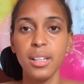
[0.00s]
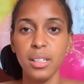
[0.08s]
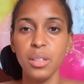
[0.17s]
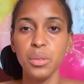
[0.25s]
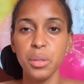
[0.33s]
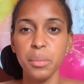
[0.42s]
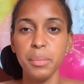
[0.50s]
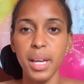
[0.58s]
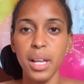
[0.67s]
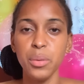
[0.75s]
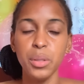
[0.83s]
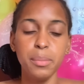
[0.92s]
you know me
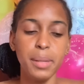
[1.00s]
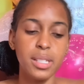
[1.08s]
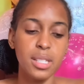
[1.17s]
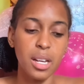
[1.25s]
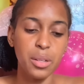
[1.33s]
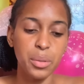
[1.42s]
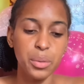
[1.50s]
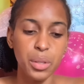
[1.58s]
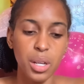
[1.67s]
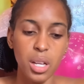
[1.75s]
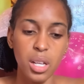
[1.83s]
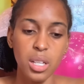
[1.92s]
alone me talk now
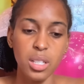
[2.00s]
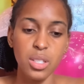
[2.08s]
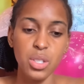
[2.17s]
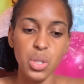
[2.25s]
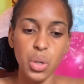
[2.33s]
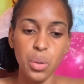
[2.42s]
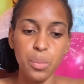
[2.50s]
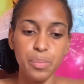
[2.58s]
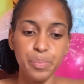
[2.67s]
so